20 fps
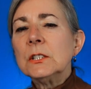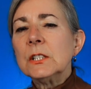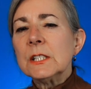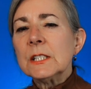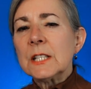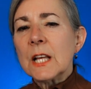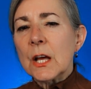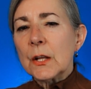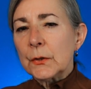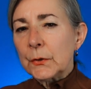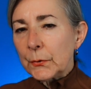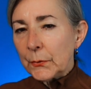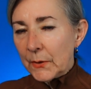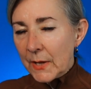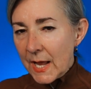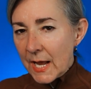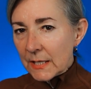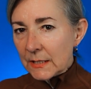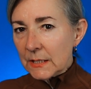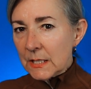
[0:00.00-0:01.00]
just
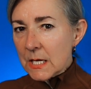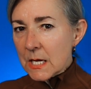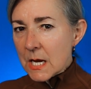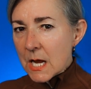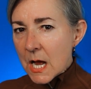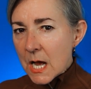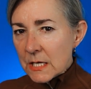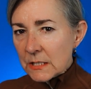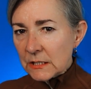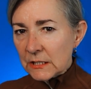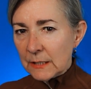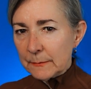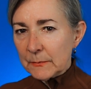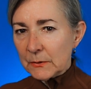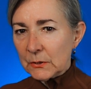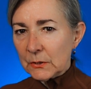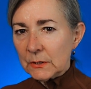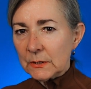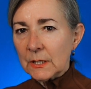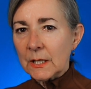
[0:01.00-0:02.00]
attracting
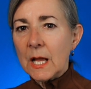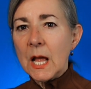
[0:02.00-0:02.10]
customers,